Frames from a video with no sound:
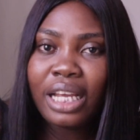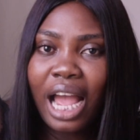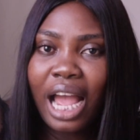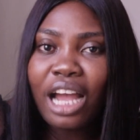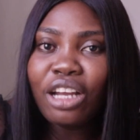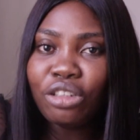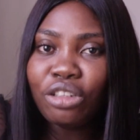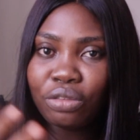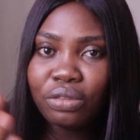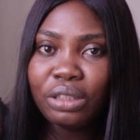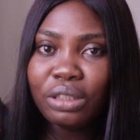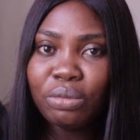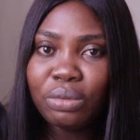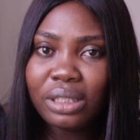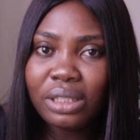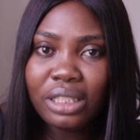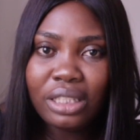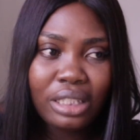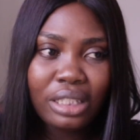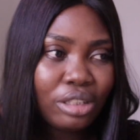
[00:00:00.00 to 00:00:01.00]
agree
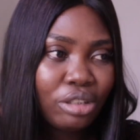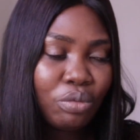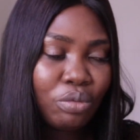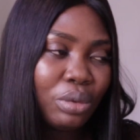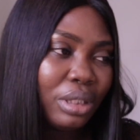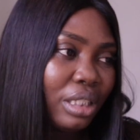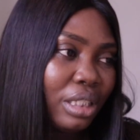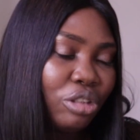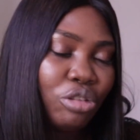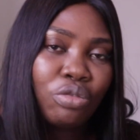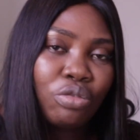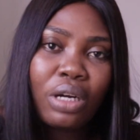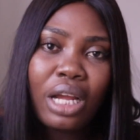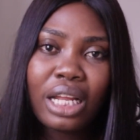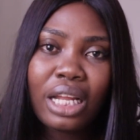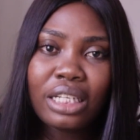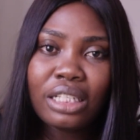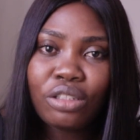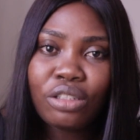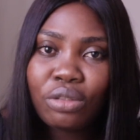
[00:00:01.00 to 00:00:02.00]
with the
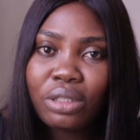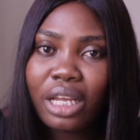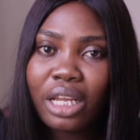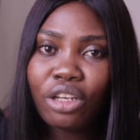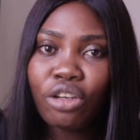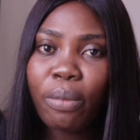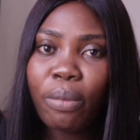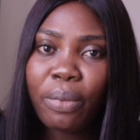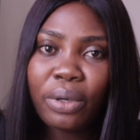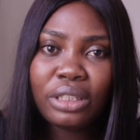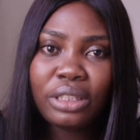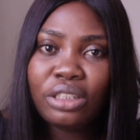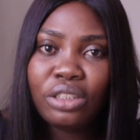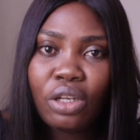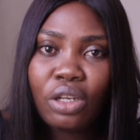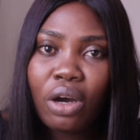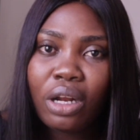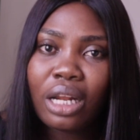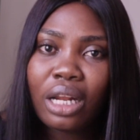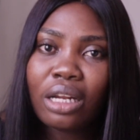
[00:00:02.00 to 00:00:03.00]
trend to get your body
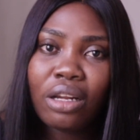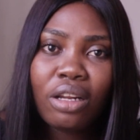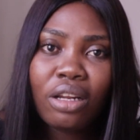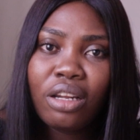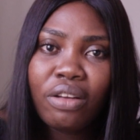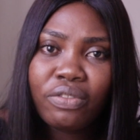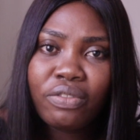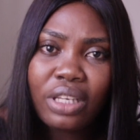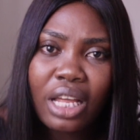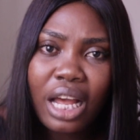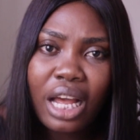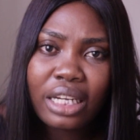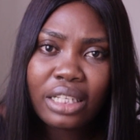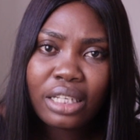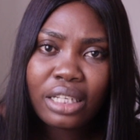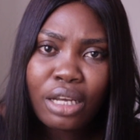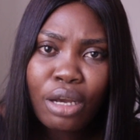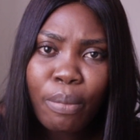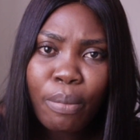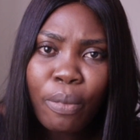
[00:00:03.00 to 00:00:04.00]
done and all of that,
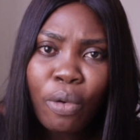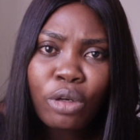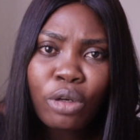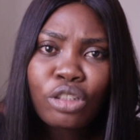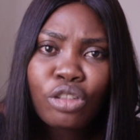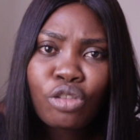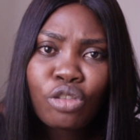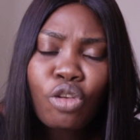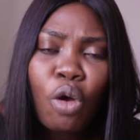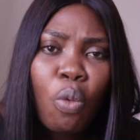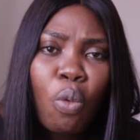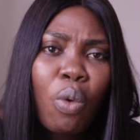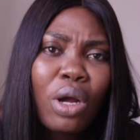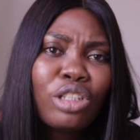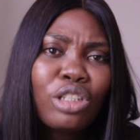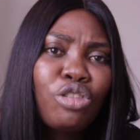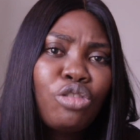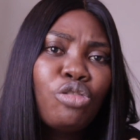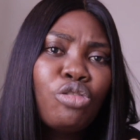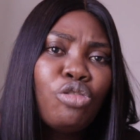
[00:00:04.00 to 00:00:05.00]
but
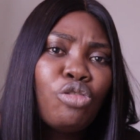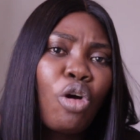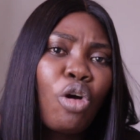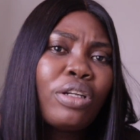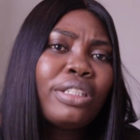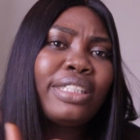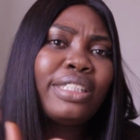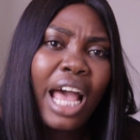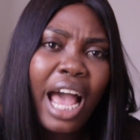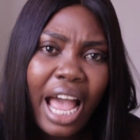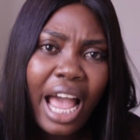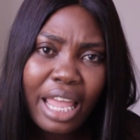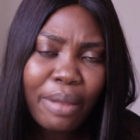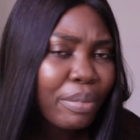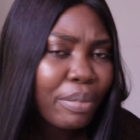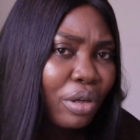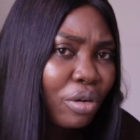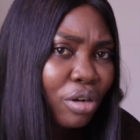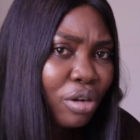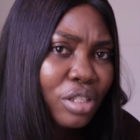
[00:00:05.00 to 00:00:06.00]
someone should not die
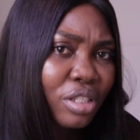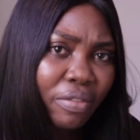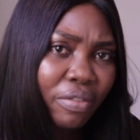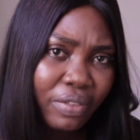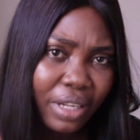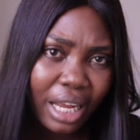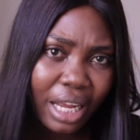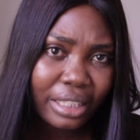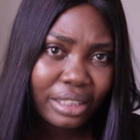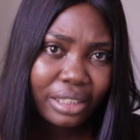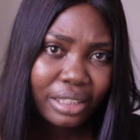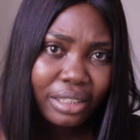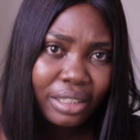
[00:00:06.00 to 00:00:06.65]
because of that.